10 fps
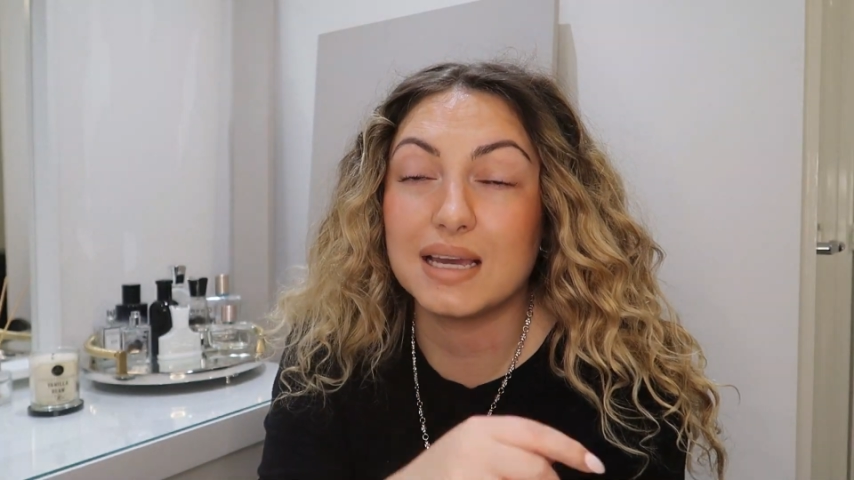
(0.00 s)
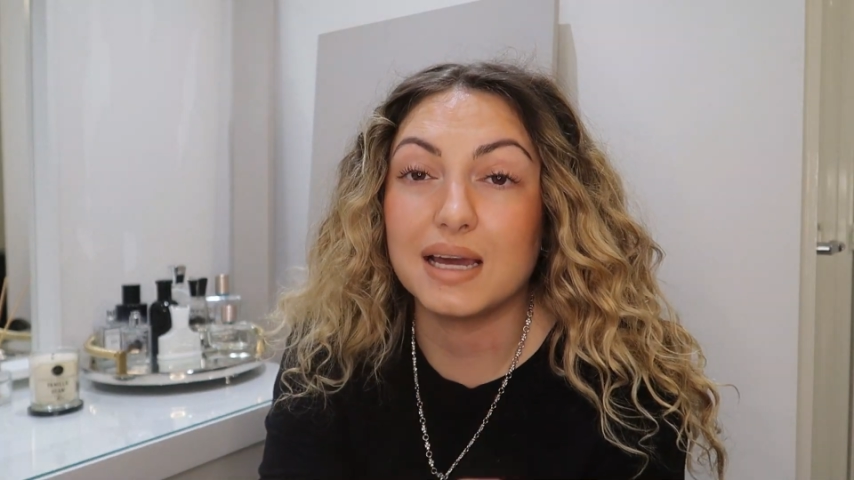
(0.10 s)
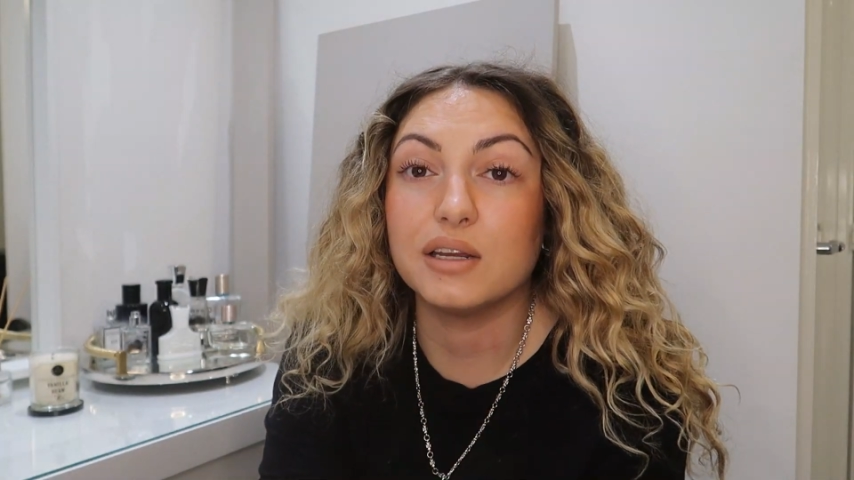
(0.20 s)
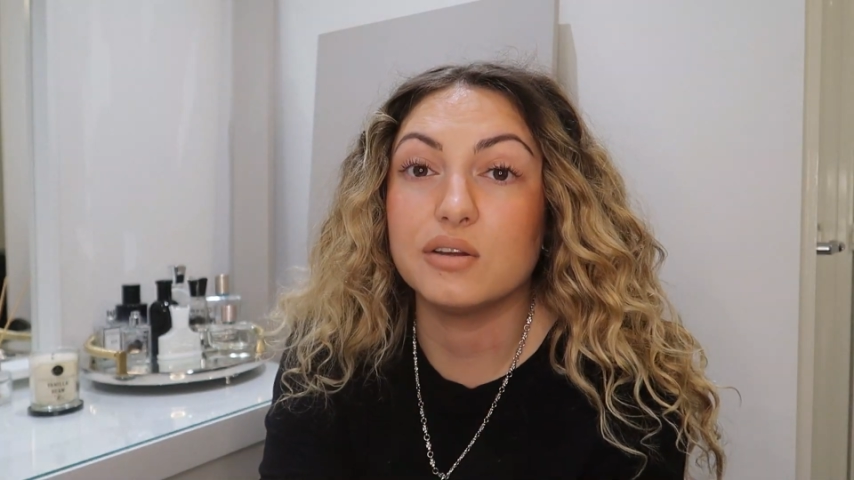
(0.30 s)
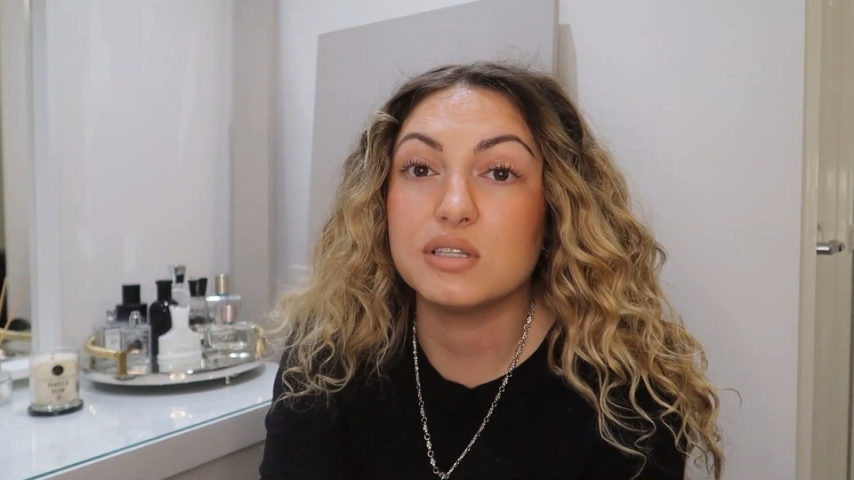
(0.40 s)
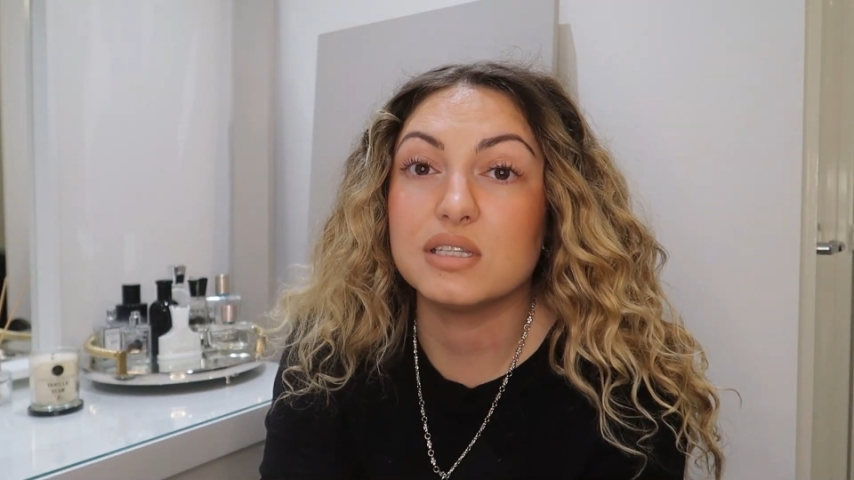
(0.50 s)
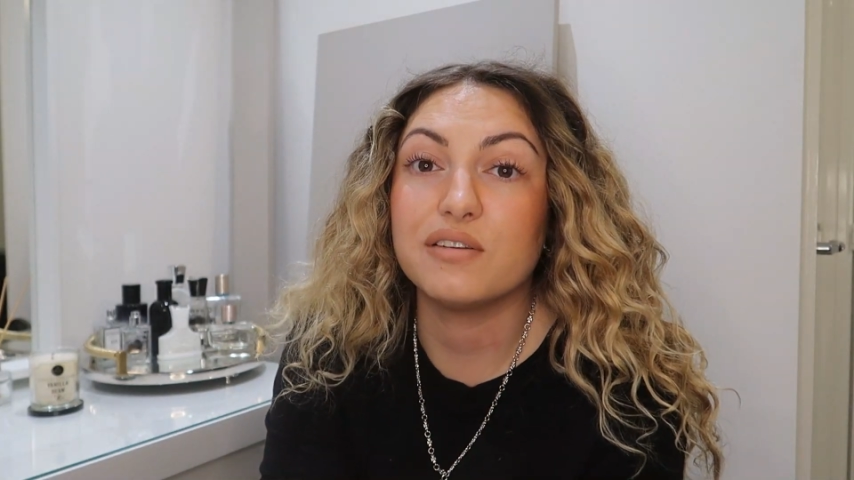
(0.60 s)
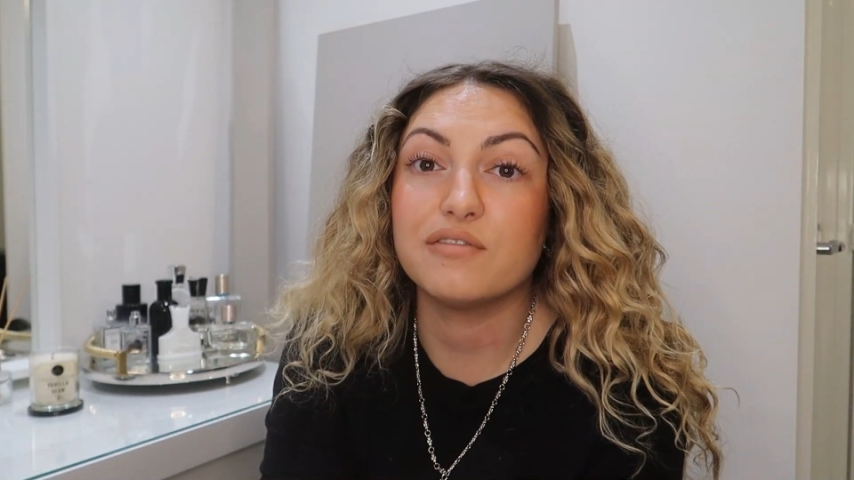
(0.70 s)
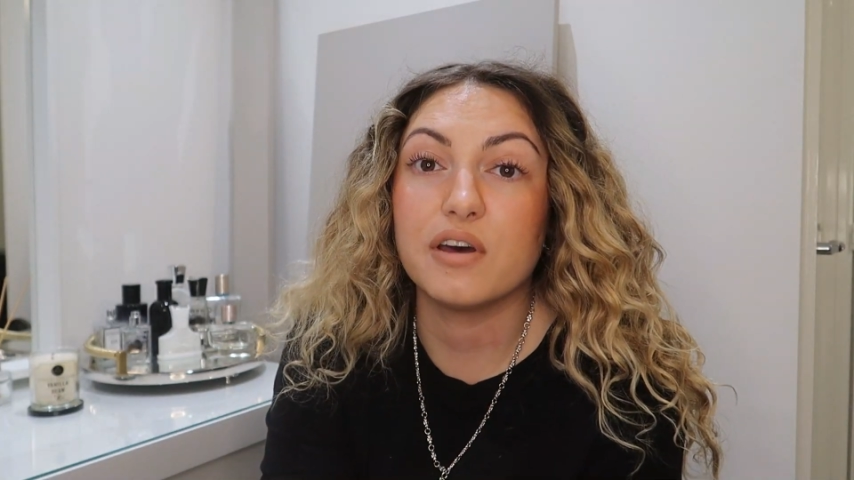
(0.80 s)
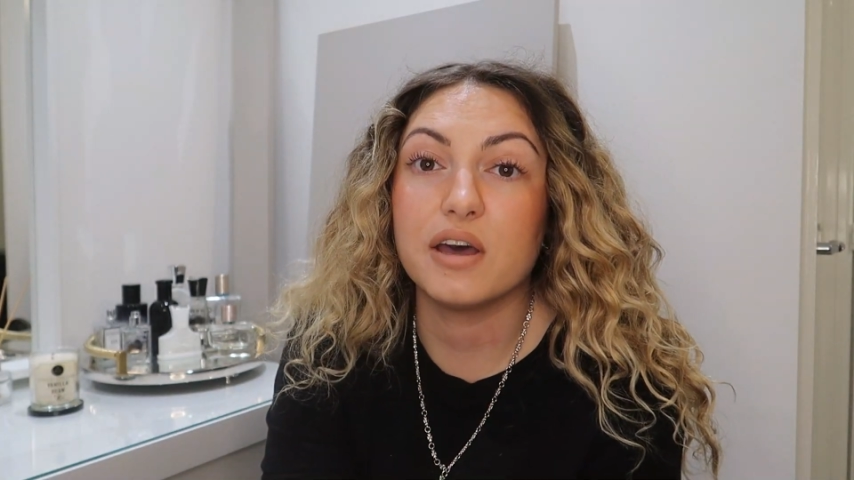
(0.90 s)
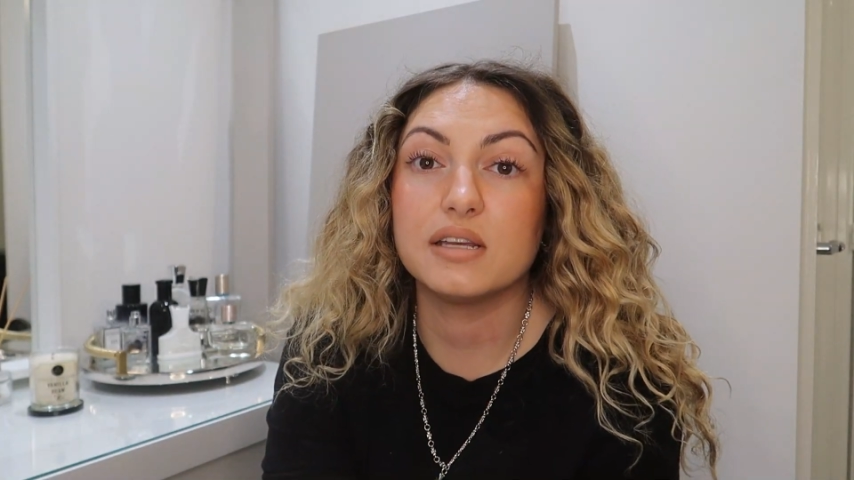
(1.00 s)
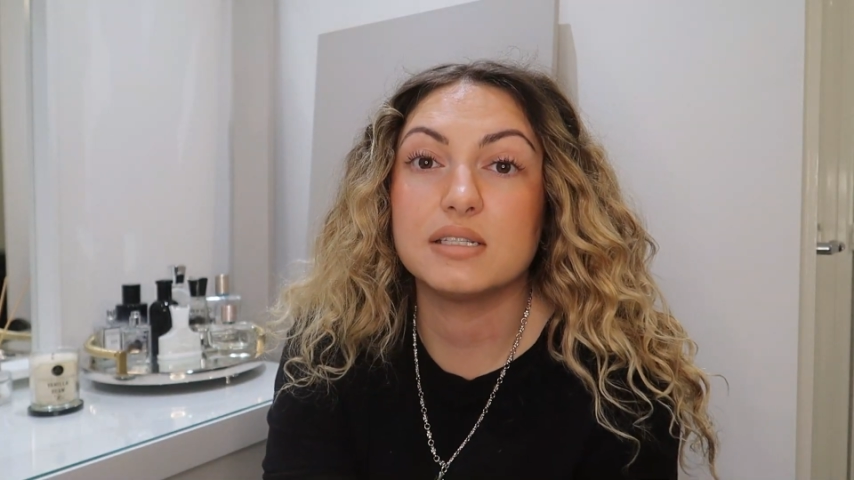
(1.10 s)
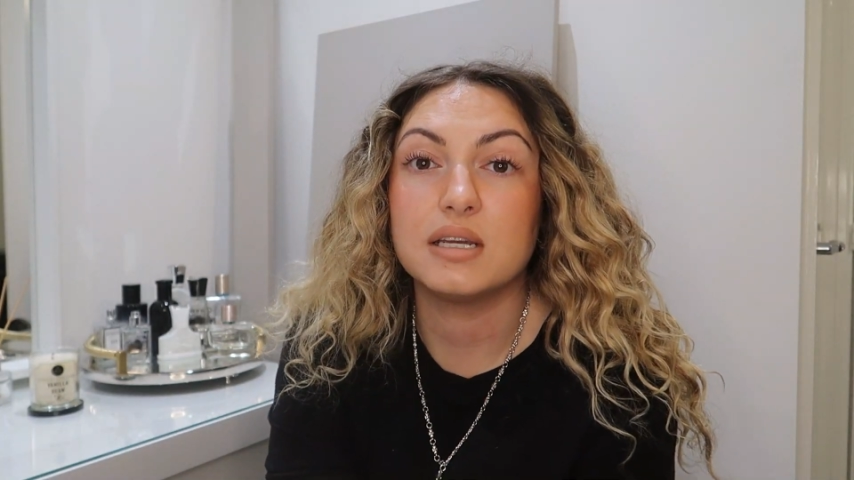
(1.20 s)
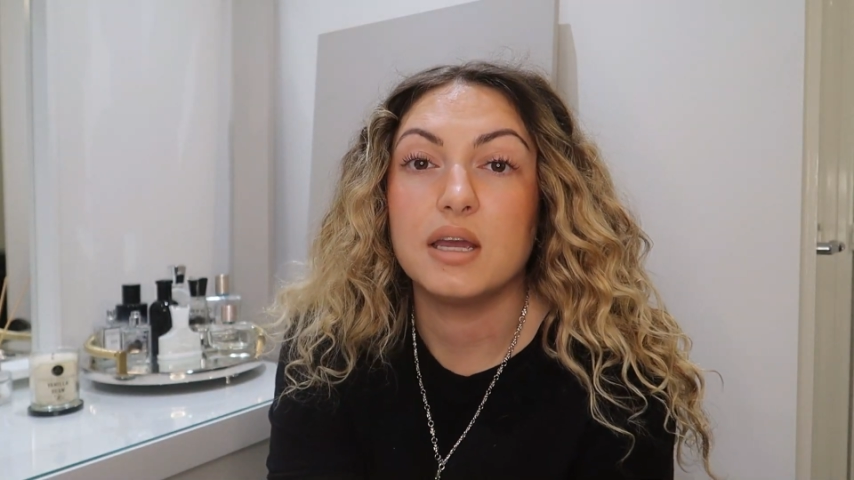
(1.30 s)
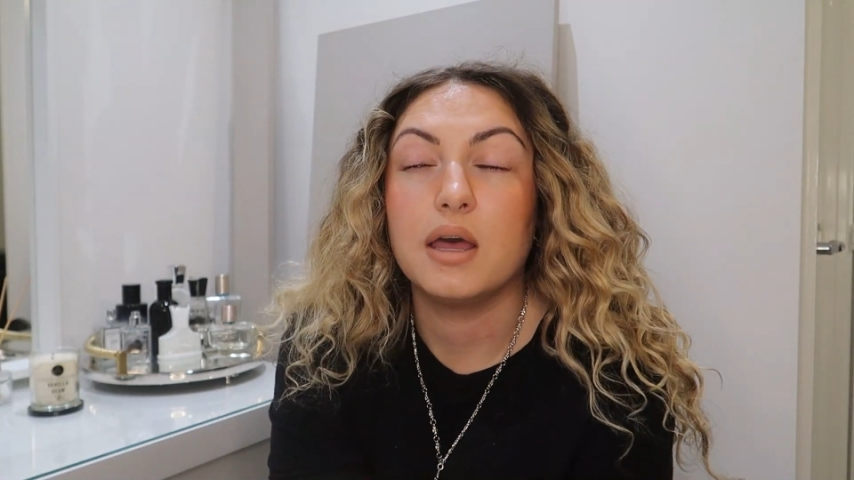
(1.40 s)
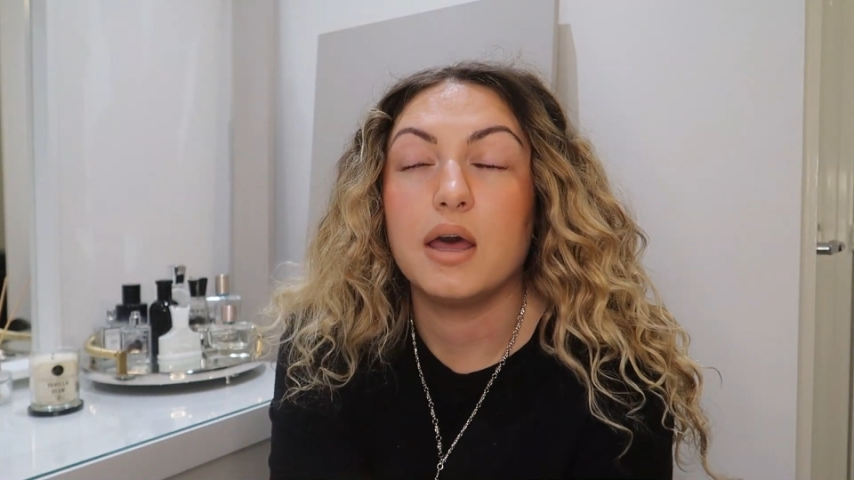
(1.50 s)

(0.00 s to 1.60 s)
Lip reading: Dan noticed it first,